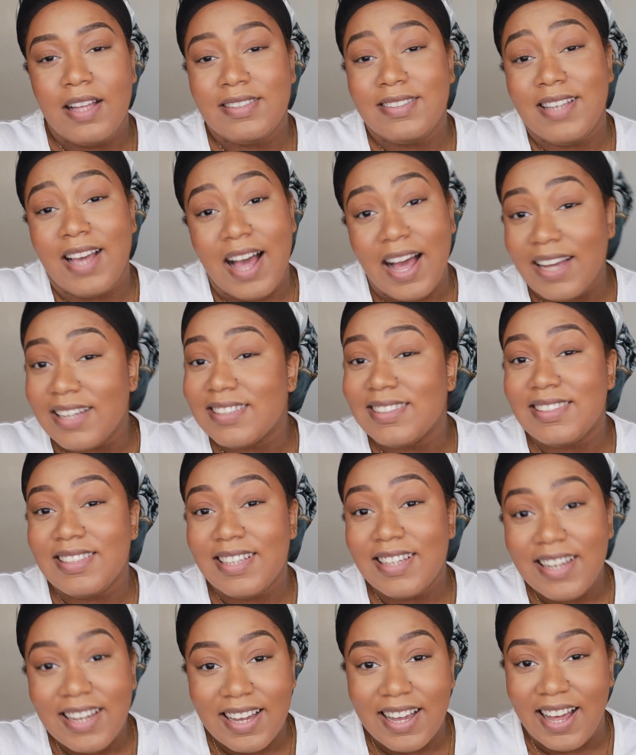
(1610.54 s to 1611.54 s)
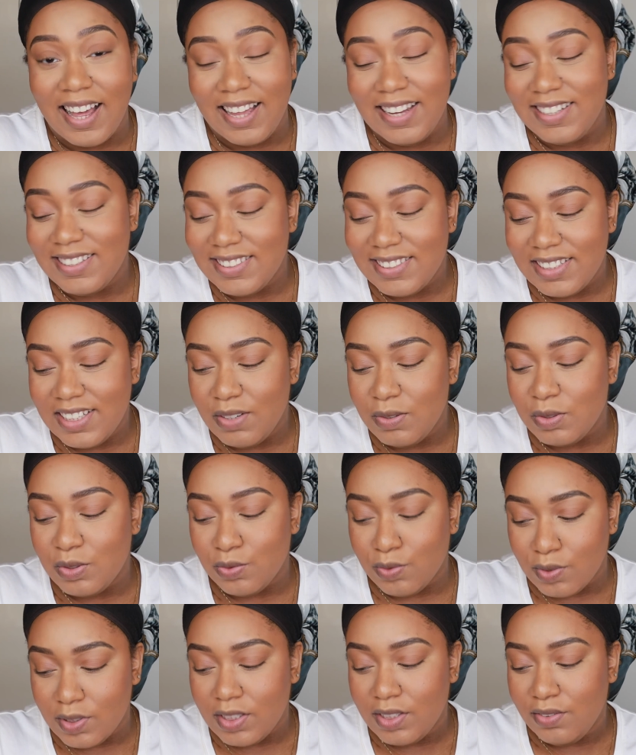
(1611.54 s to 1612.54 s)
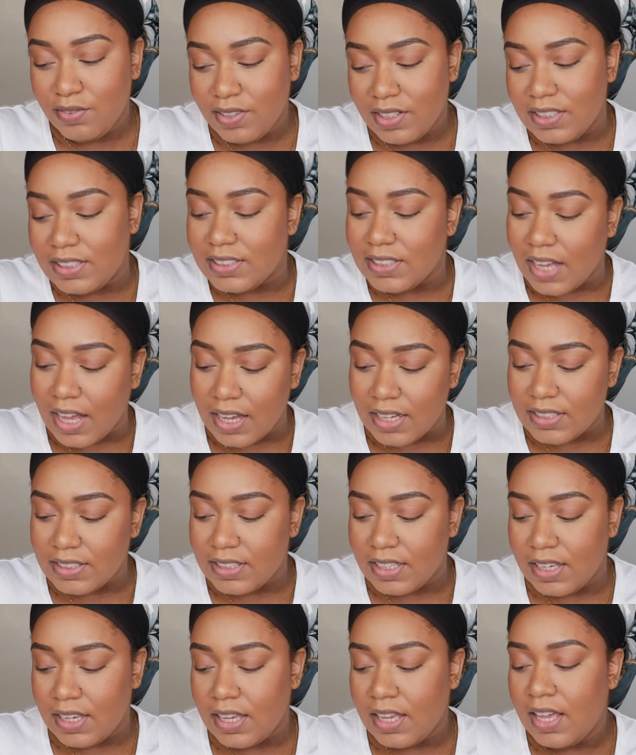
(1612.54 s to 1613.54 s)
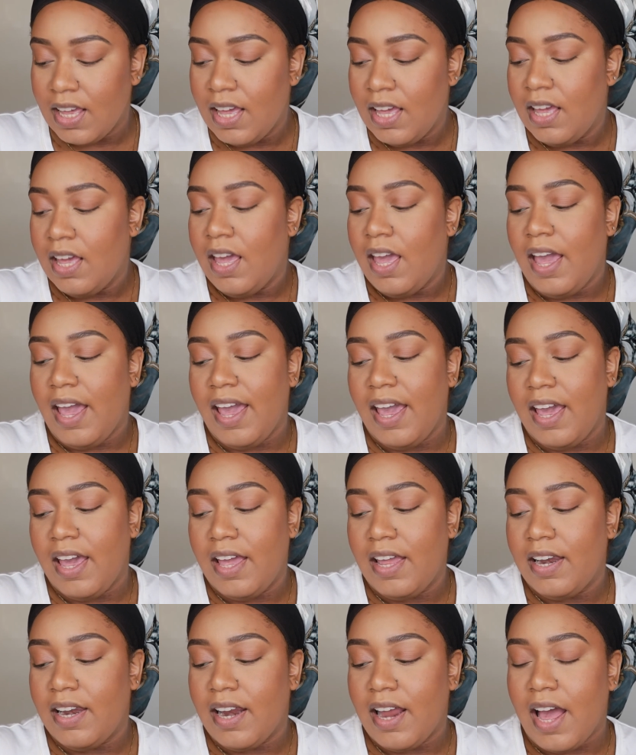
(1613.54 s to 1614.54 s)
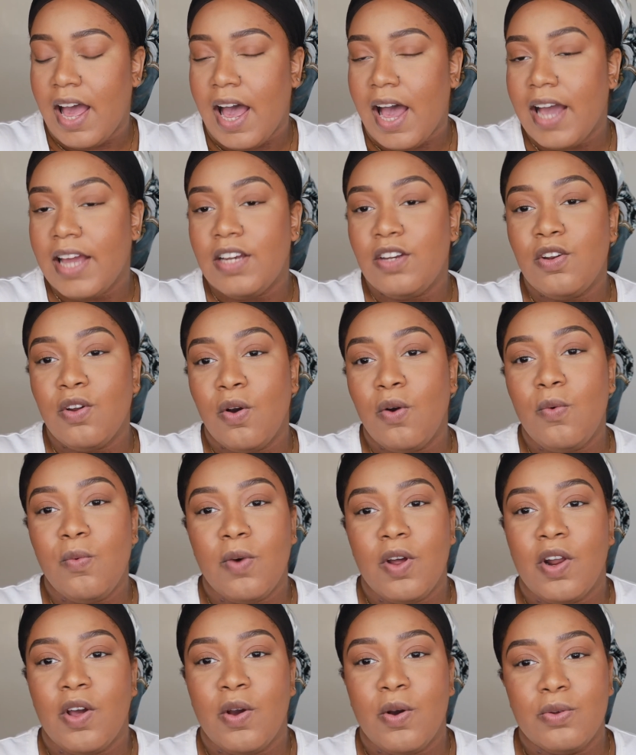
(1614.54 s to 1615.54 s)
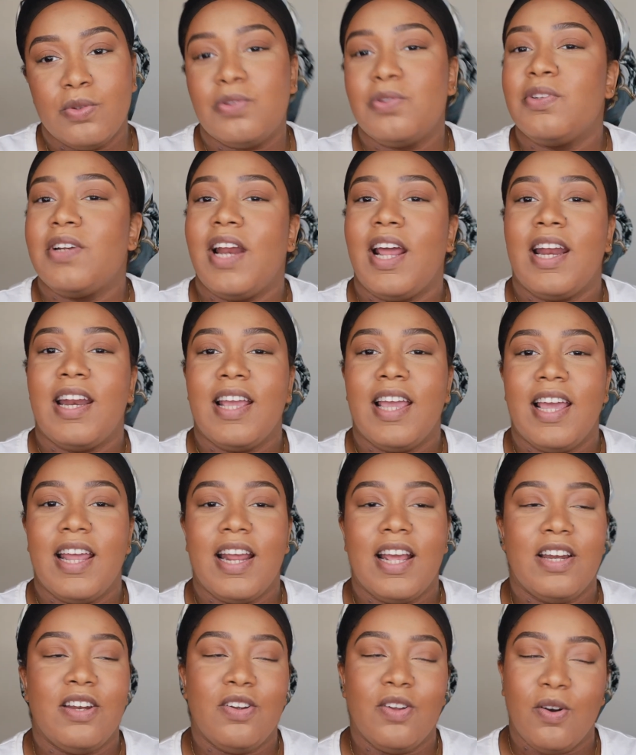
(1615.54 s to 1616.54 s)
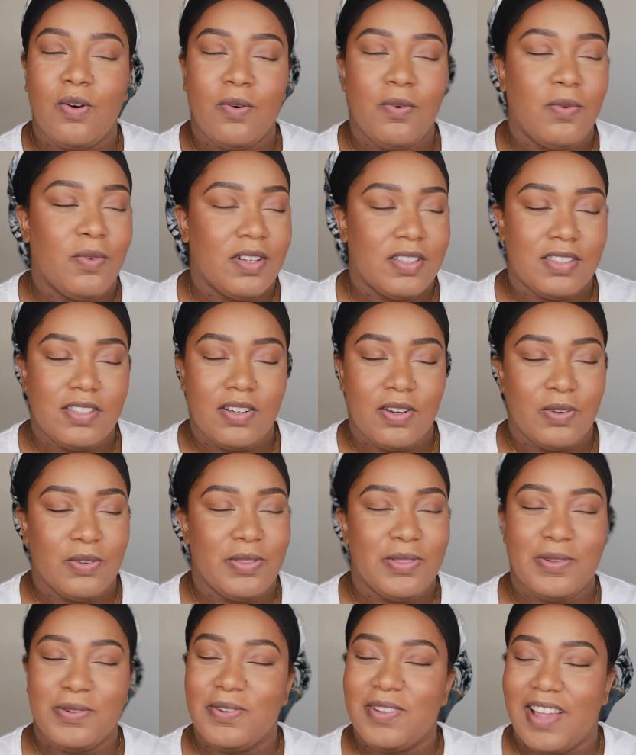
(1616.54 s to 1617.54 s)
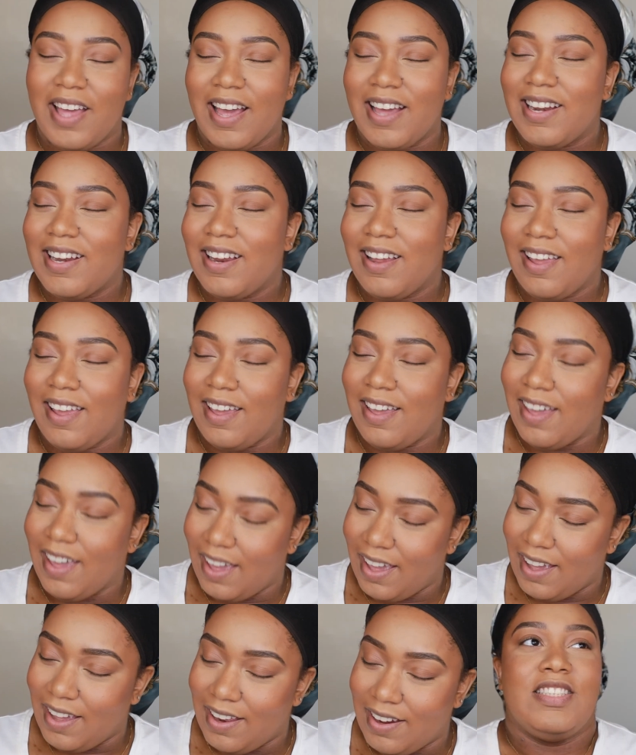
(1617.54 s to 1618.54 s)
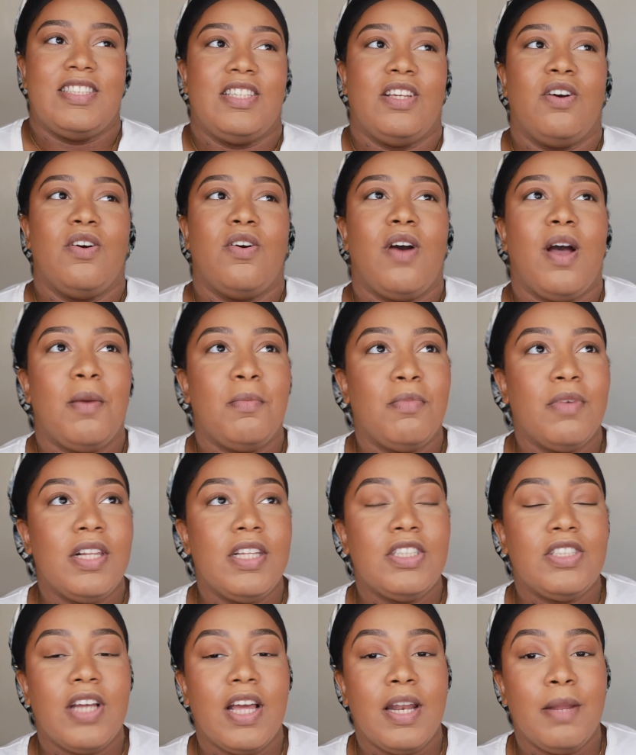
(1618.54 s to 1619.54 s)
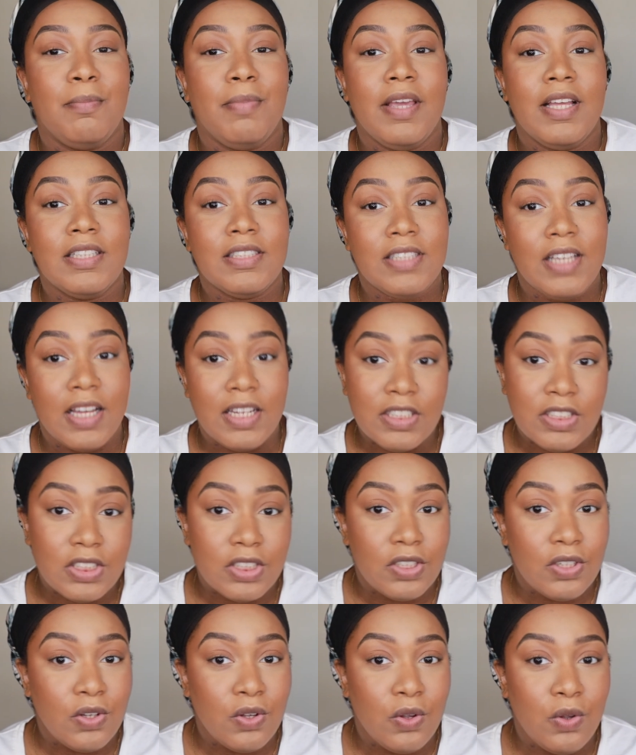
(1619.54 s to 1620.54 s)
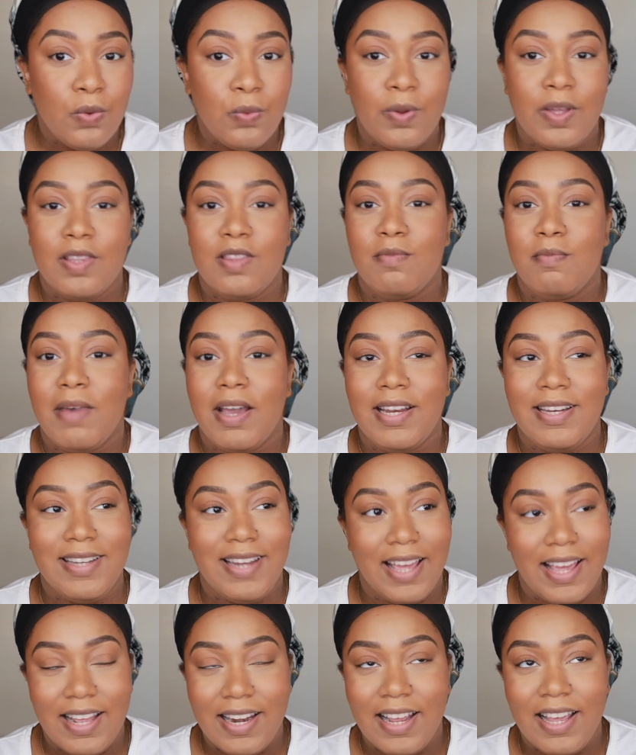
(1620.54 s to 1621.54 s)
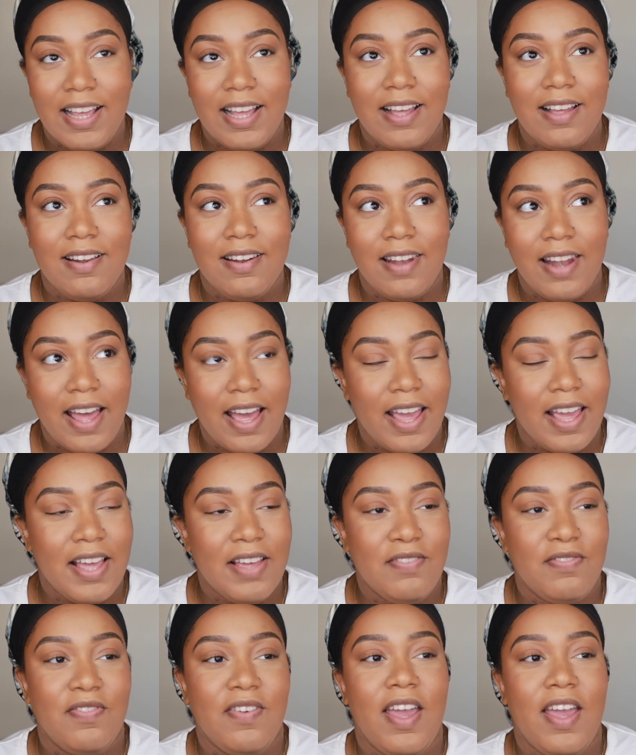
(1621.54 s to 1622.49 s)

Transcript: toxic. Honestly, it was really, really toxic, and I don't want to go through that again. I don't want to go through that again. So I'm really trying to be intentional with my dating life